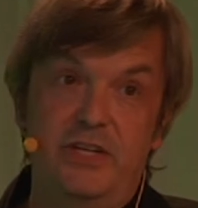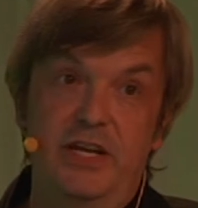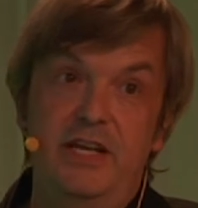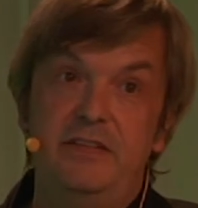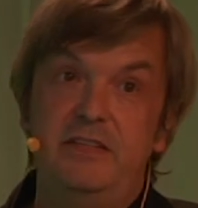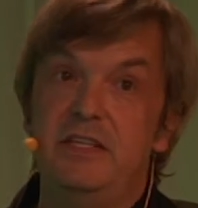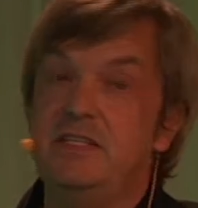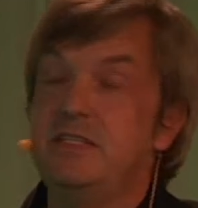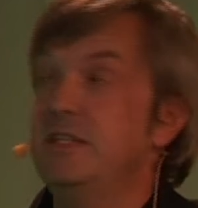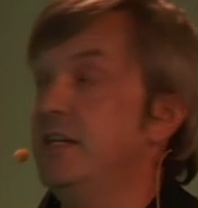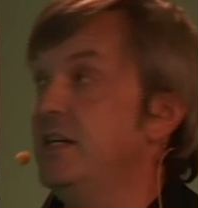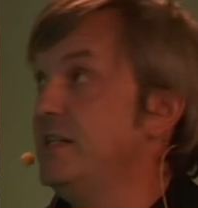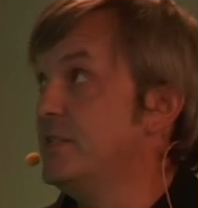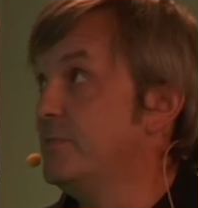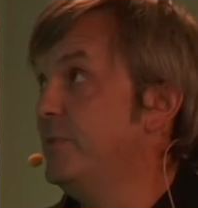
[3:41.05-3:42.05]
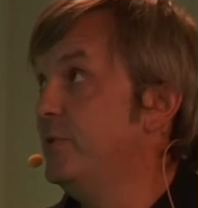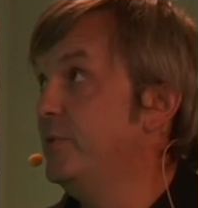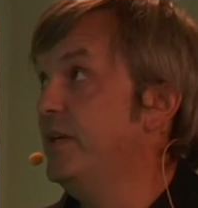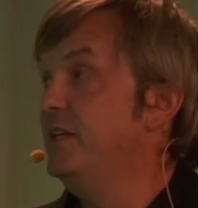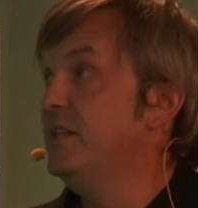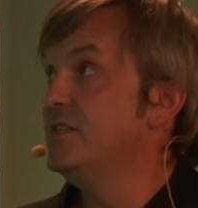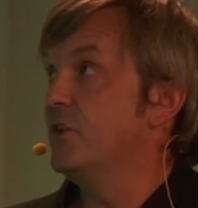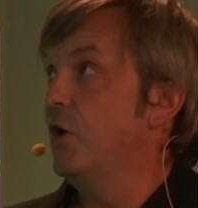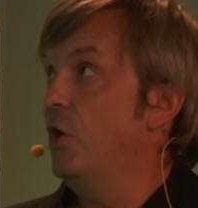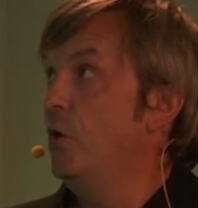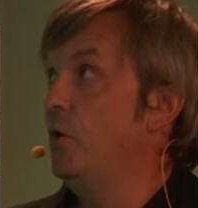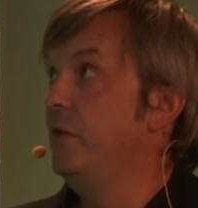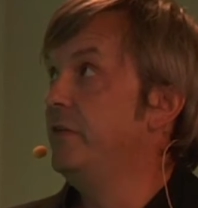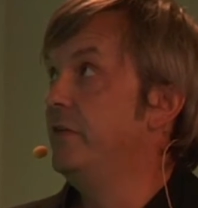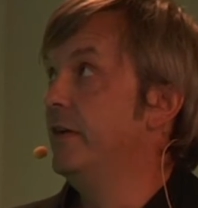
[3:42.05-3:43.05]
at these days between this
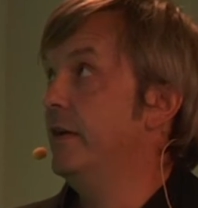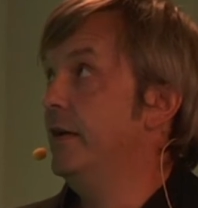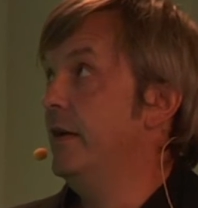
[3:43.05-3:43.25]
old